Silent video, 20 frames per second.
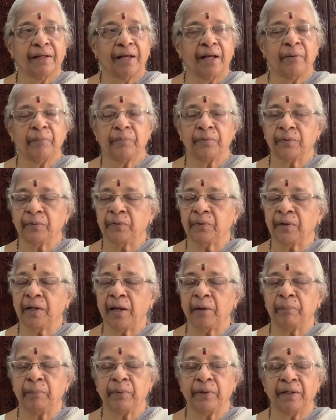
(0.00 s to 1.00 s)
I am so
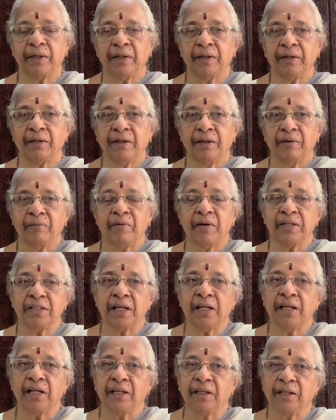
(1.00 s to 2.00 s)
happy. What
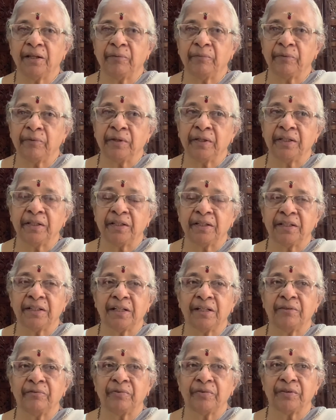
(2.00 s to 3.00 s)
shall I give you in
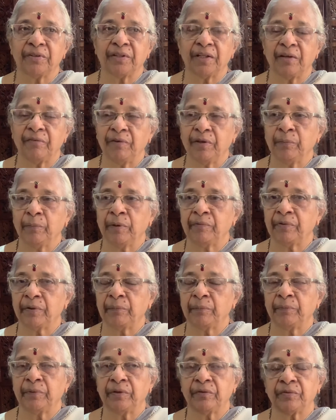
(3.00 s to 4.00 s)
return for saving me
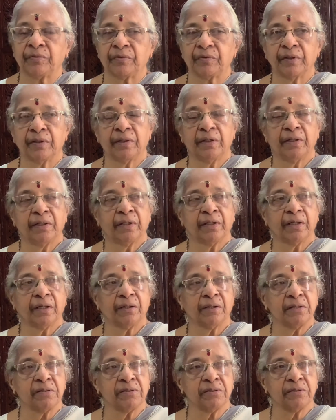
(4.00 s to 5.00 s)
from this
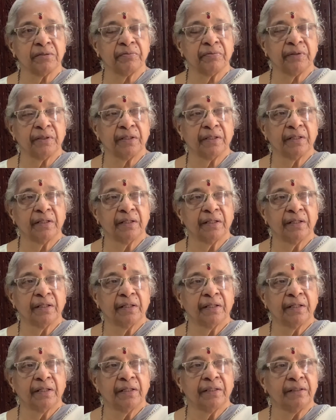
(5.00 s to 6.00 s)
catastrophe? He
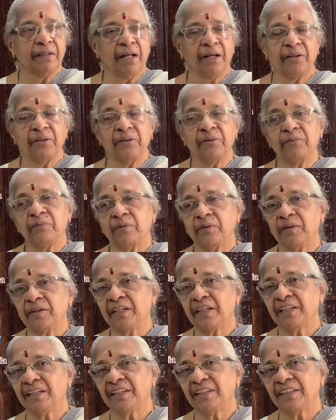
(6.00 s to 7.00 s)
said, I don't
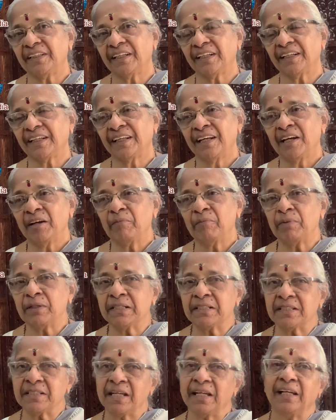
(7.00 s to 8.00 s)
want anything. But
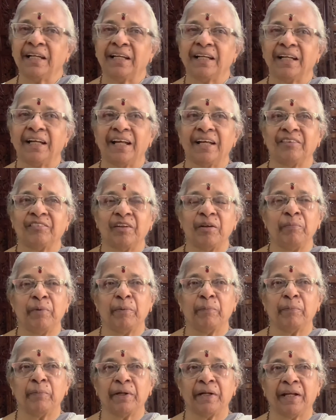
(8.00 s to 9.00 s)
still, as a
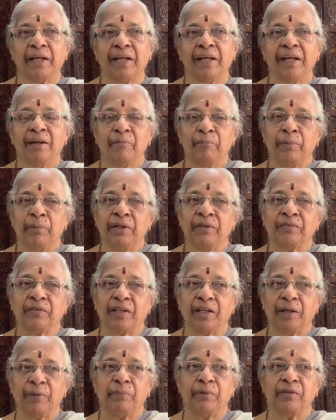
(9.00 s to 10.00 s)
memory, please
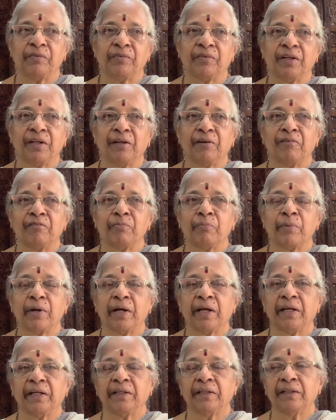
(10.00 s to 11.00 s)
keep this ring of
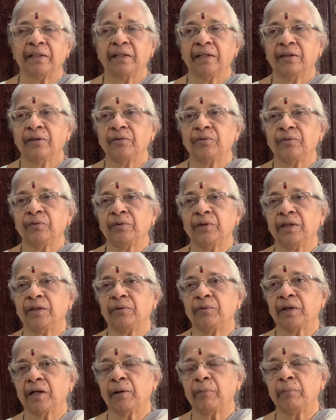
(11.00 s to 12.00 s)
mine. So he
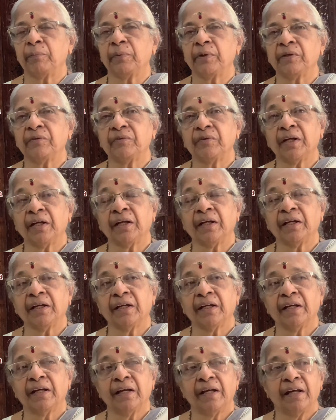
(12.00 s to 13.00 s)
took up his
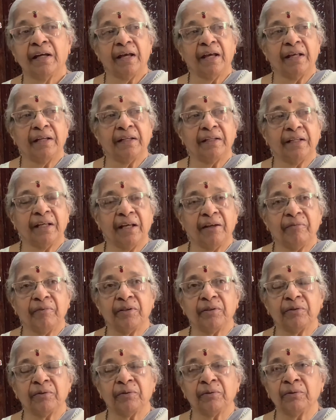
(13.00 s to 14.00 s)
ring and gave
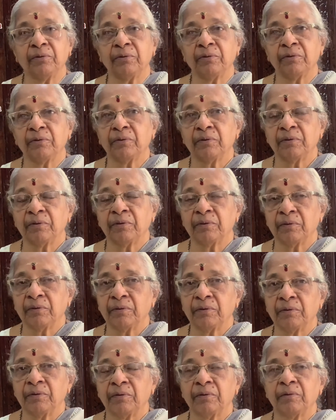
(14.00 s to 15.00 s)
it to
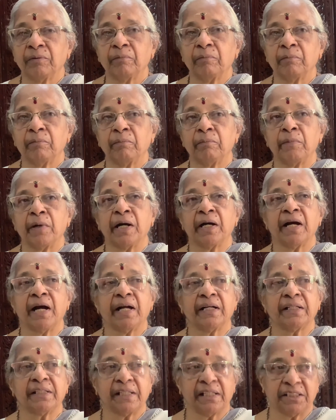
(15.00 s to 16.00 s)

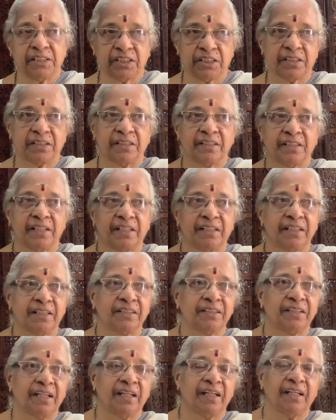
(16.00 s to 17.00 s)
Mangatachan, that
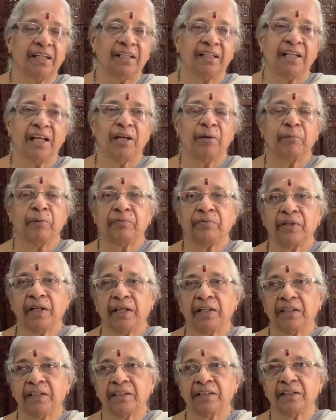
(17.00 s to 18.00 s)
is the name of
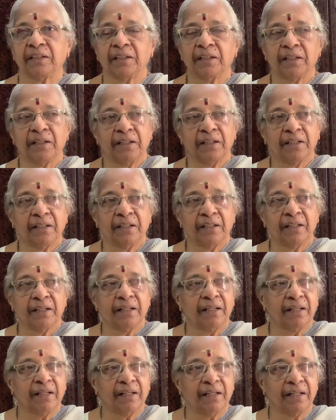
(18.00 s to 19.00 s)
that
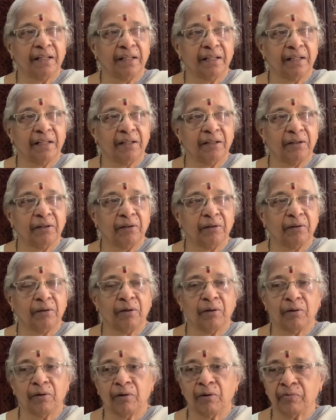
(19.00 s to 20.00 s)

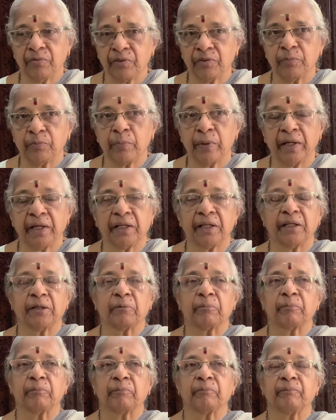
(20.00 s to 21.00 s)
uh, office bearer.
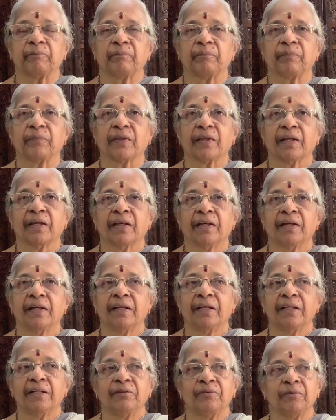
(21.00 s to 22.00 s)

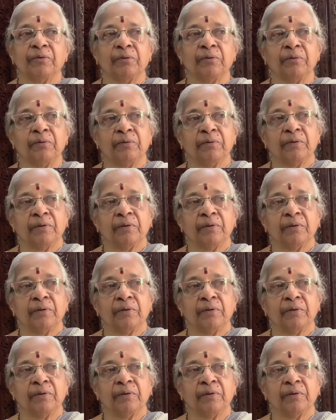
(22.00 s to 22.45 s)
So